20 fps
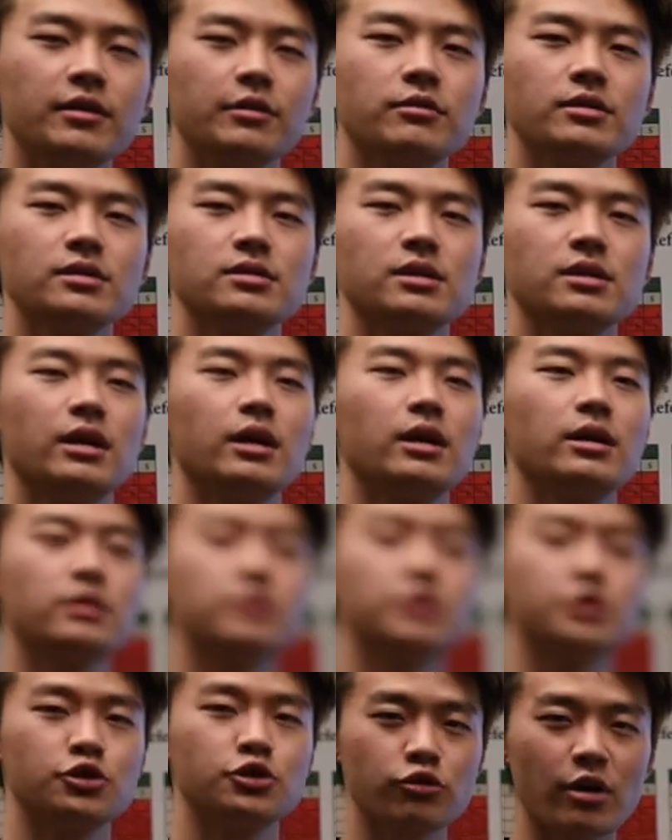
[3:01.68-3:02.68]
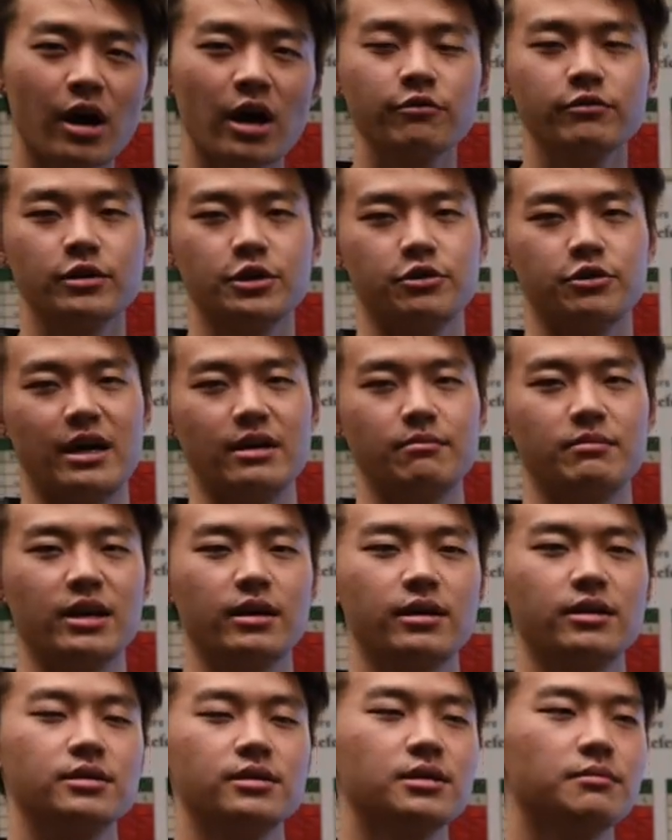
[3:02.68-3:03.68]
there was a strong retract
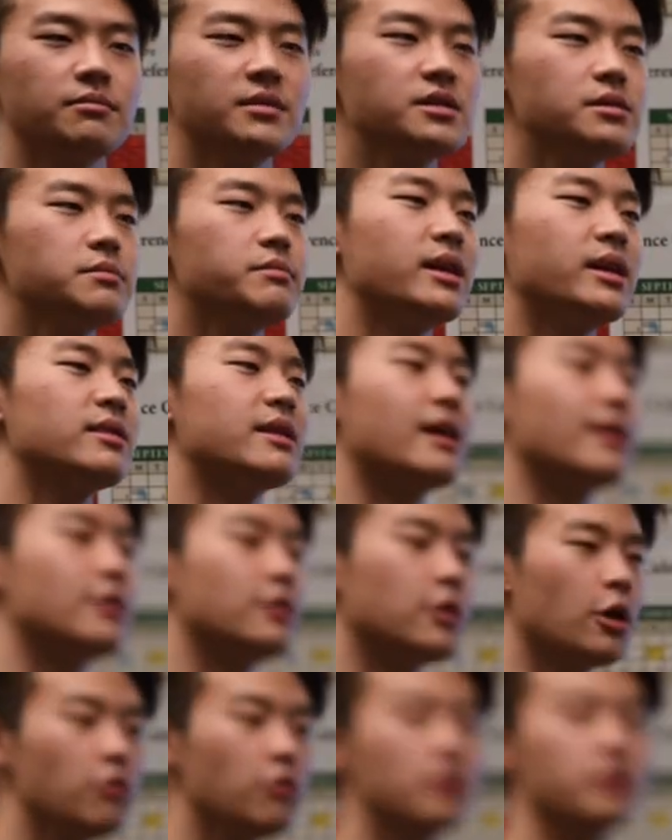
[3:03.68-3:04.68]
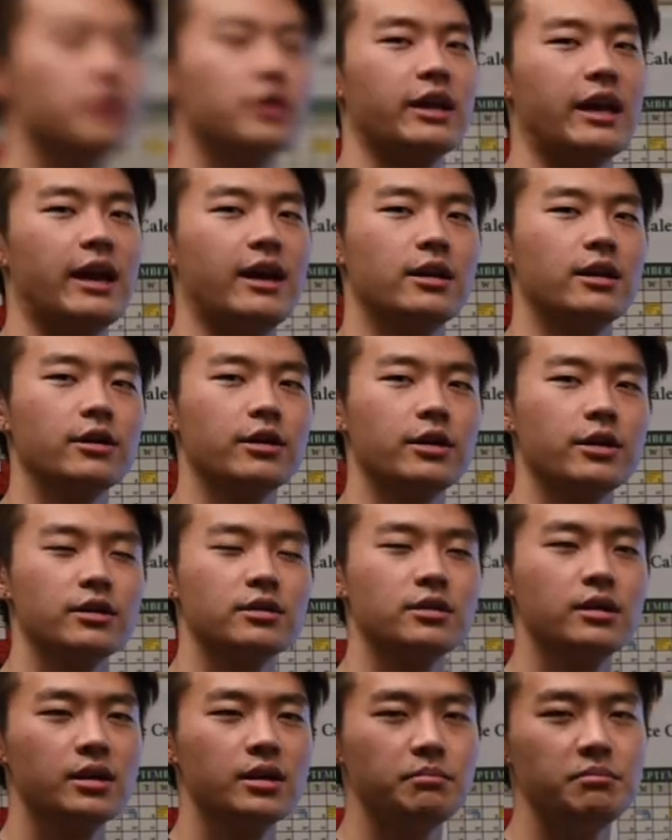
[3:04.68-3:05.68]
mechanism, this meant that no learning had
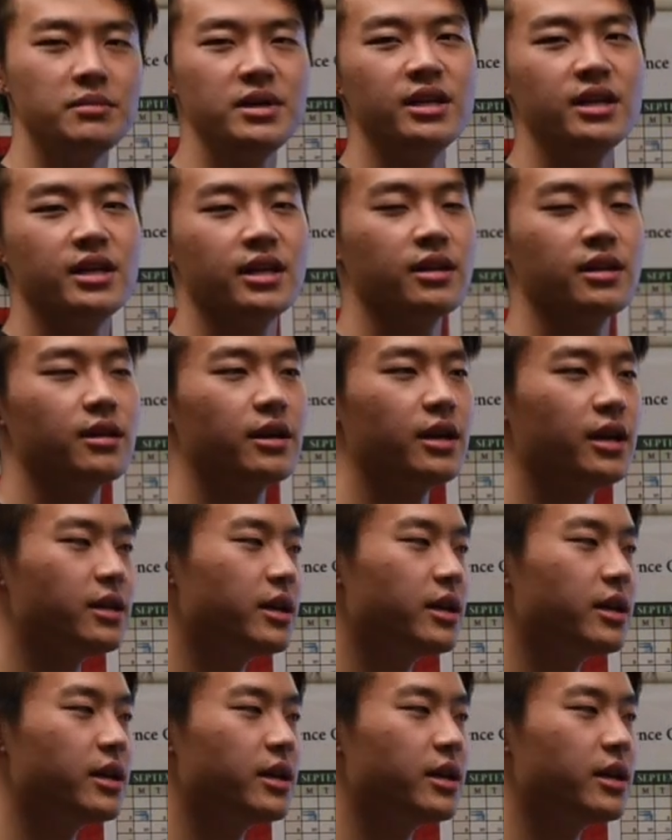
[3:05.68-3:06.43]
occurred, meaning the